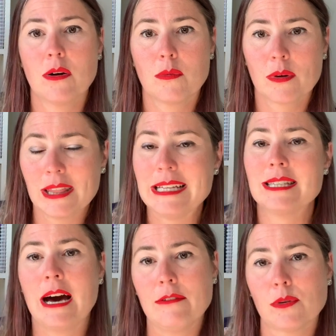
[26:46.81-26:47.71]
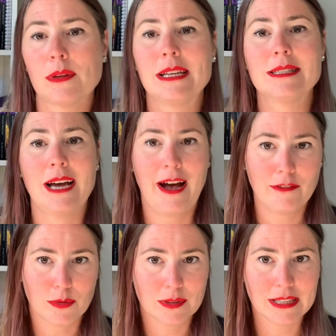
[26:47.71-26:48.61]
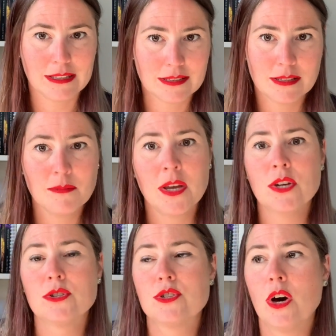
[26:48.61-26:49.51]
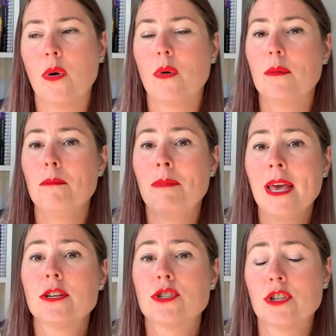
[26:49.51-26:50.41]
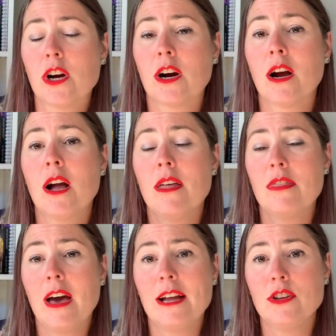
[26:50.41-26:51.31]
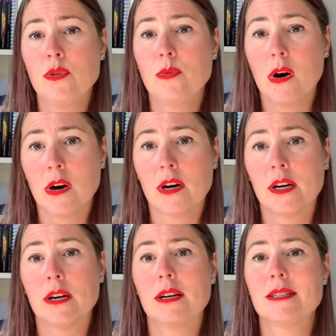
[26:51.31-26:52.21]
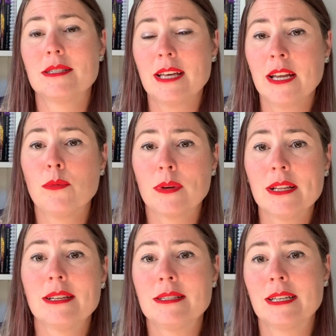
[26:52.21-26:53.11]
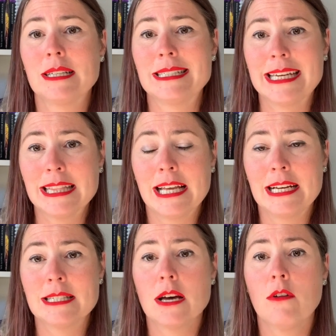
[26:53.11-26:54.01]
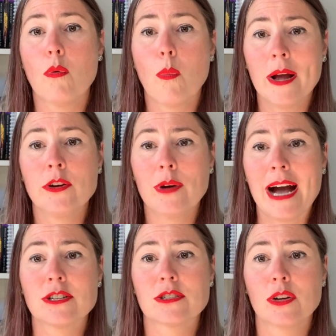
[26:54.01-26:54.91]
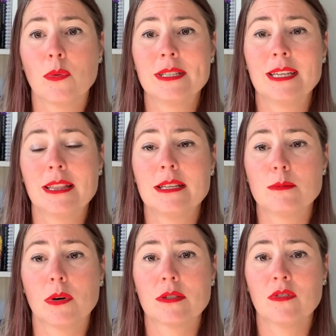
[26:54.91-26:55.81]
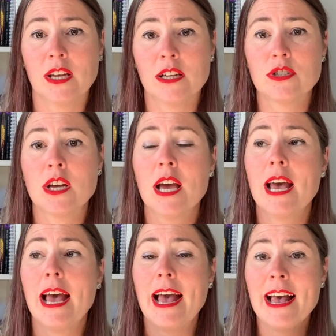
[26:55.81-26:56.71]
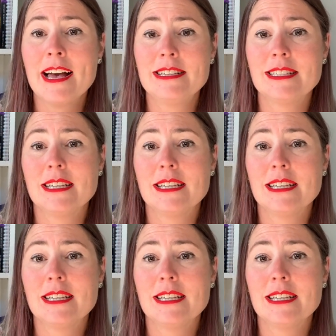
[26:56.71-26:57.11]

release after release after release. So make sure that you are setting realistic deadlines of when you're actually going to get these books finished. And